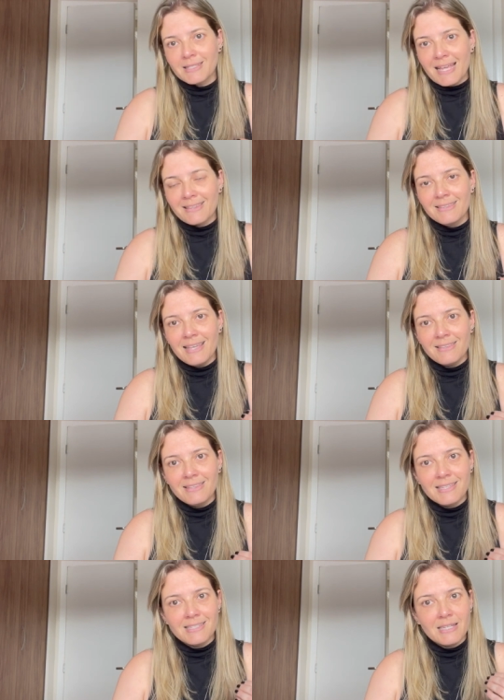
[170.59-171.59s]
that
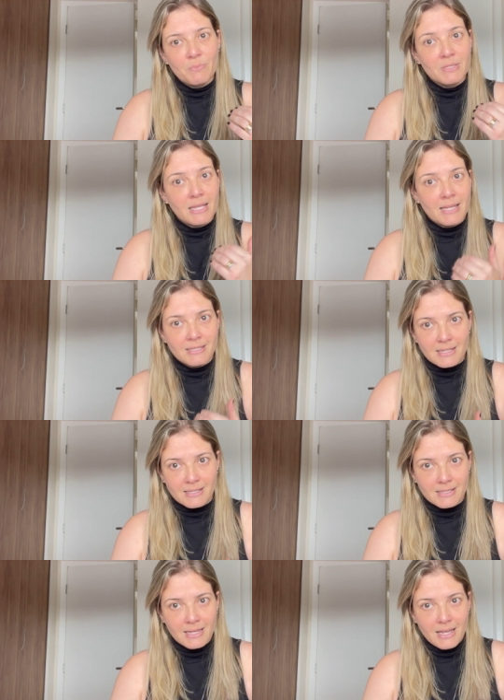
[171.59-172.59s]
need these
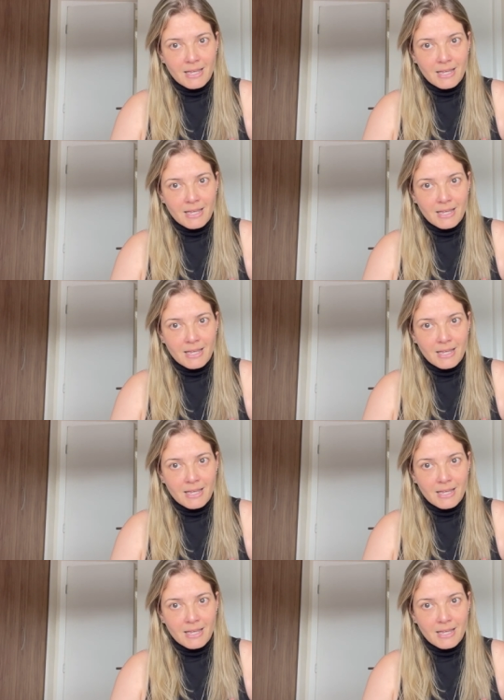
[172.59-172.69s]
substances.